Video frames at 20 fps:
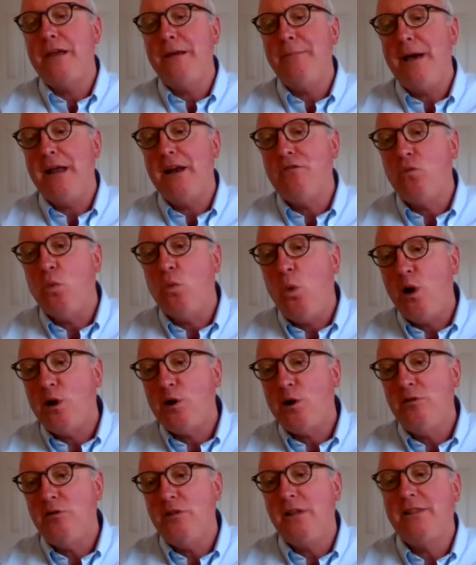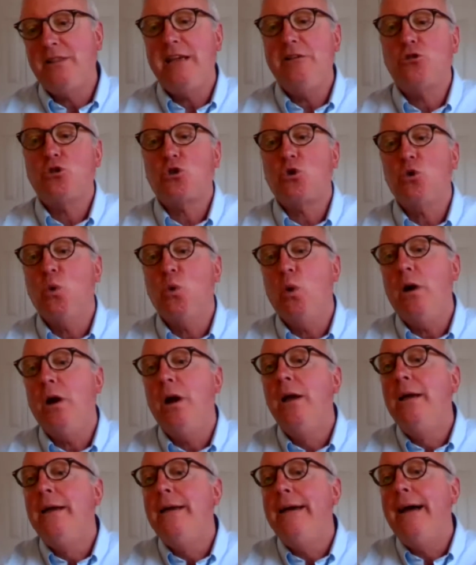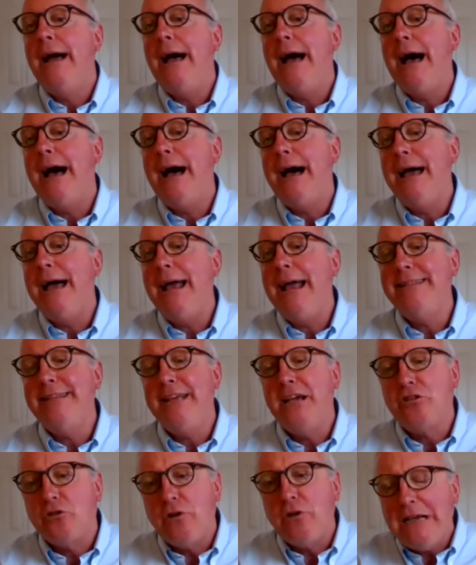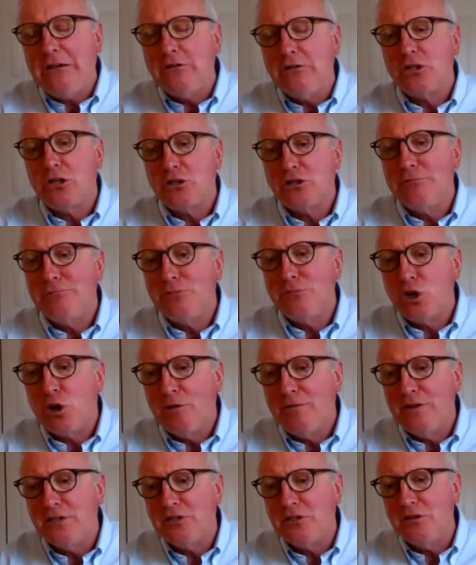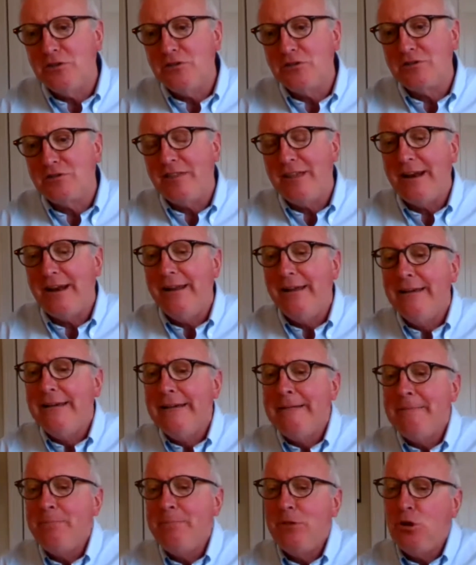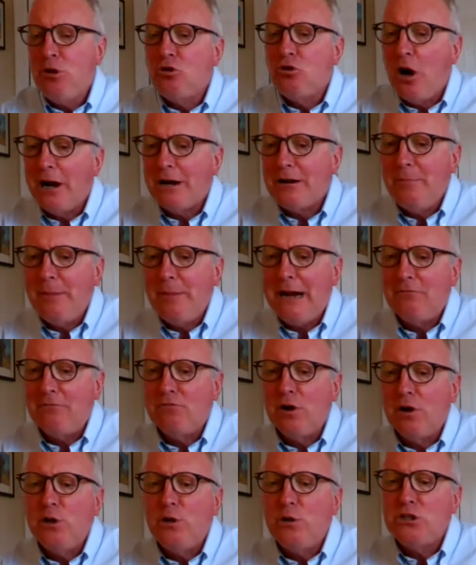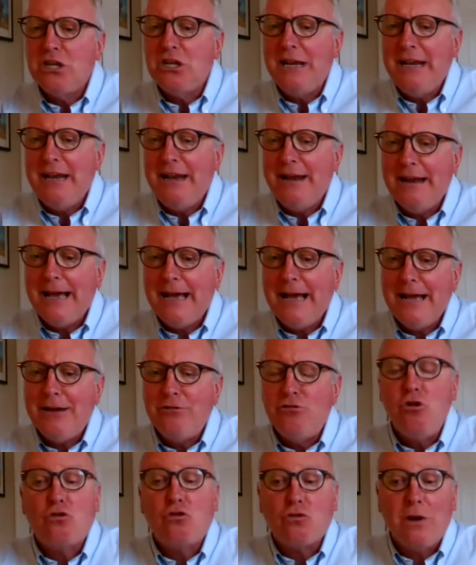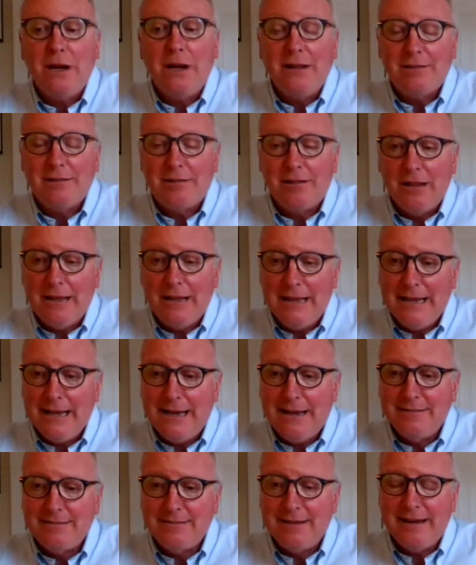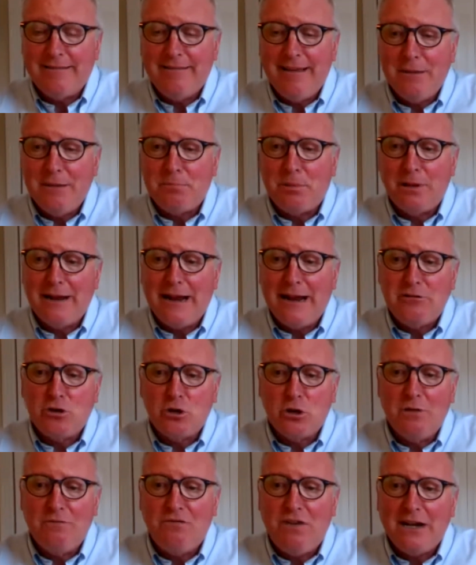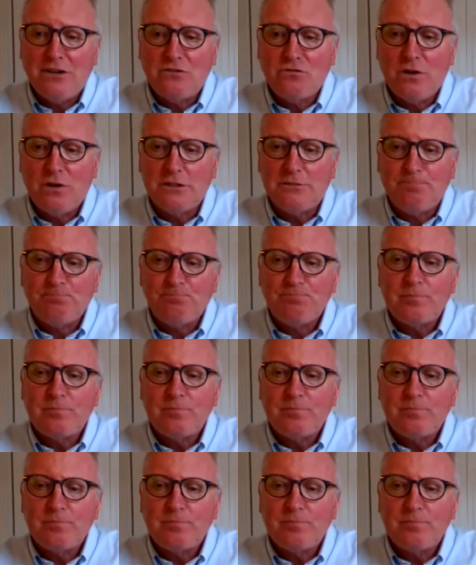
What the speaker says: the amount of water that they store, and the other ecosystem services that you talked about, reducing nutrient, as an example, nitrogen, phosphorus.